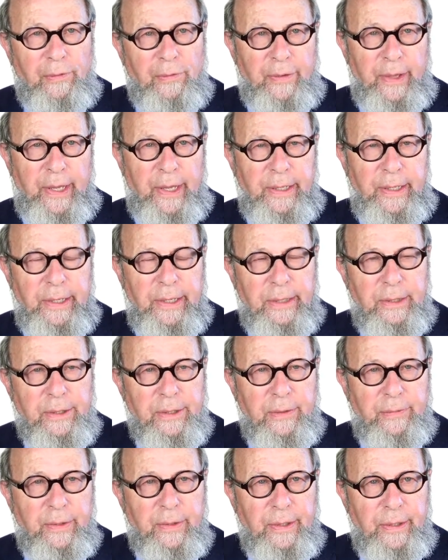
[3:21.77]

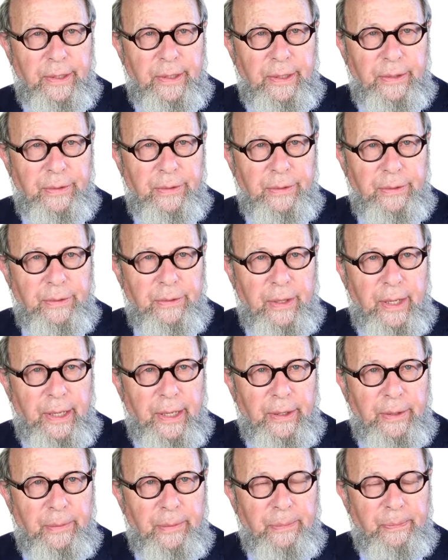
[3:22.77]
findings of a clinical
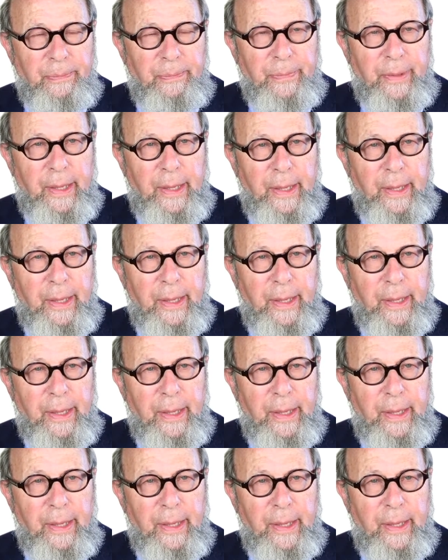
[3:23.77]
trial,